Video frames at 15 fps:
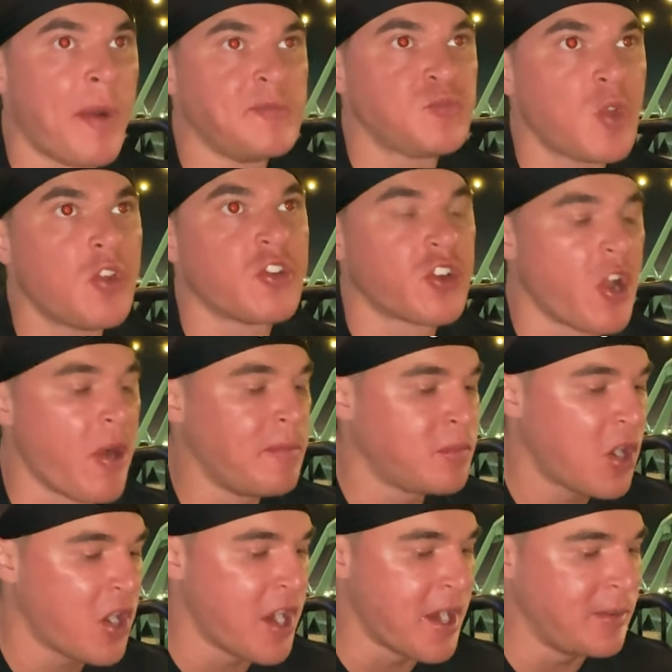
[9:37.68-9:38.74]
Those are good.
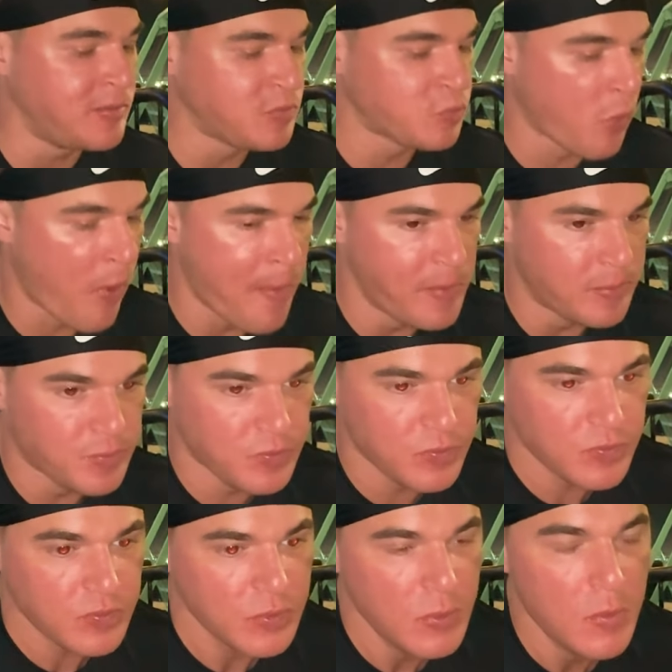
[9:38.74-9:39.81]
All right.
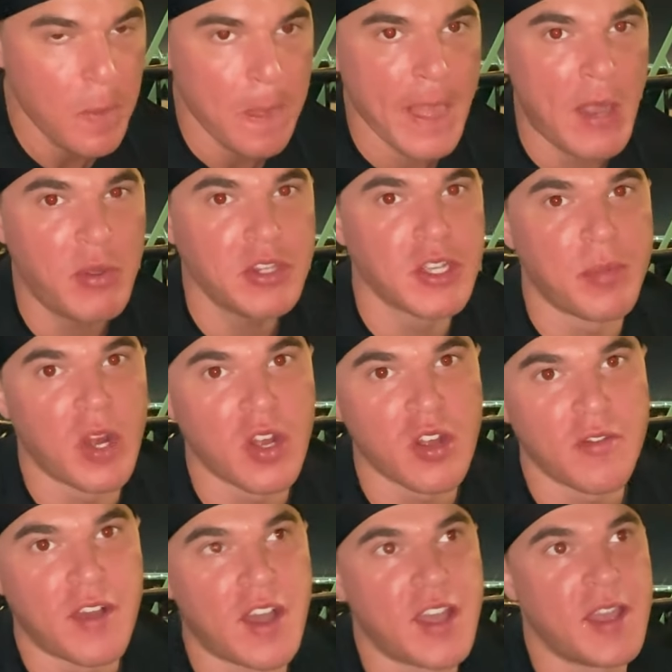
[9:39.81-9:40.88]
I went to
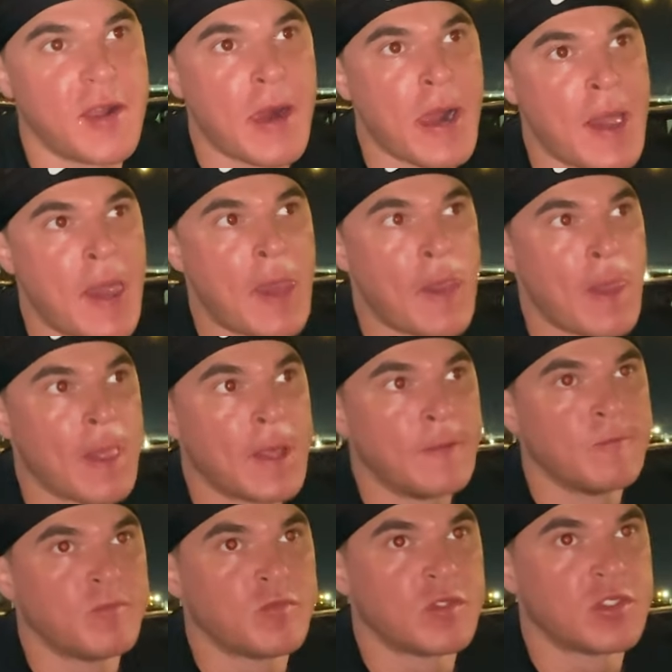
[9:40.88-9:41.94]
BurgerFi
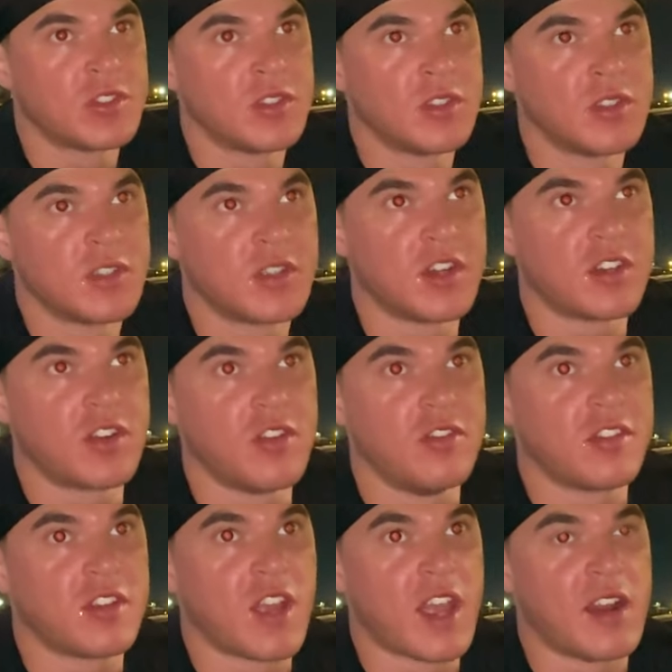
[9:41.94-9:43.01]
because
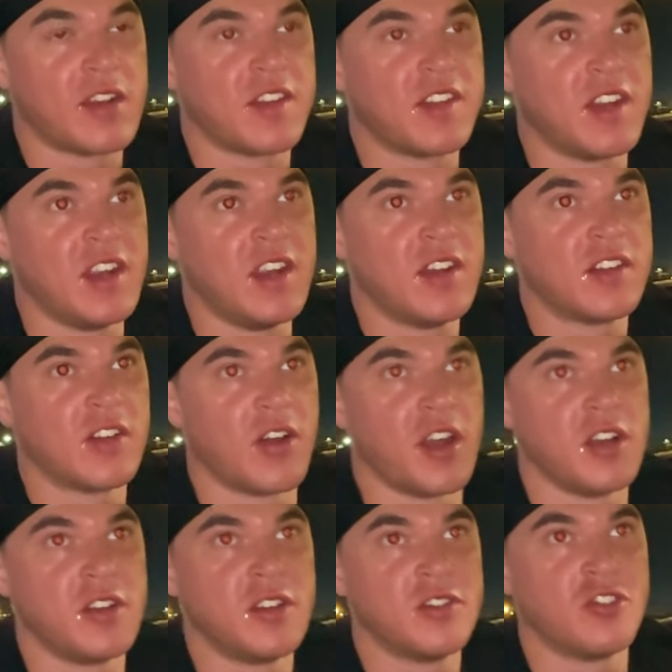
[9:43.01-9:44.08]
Goose can't see, so I
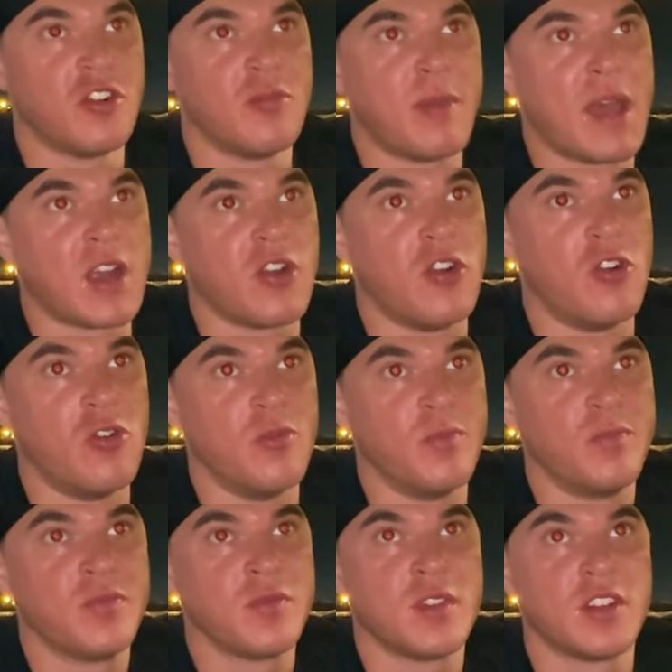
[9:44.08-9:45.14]
drove back home
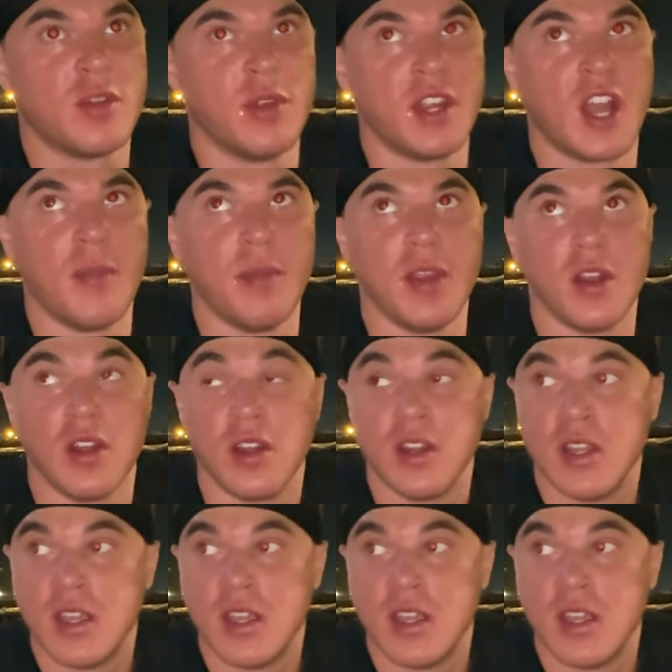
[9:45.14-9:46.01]
so we can come here.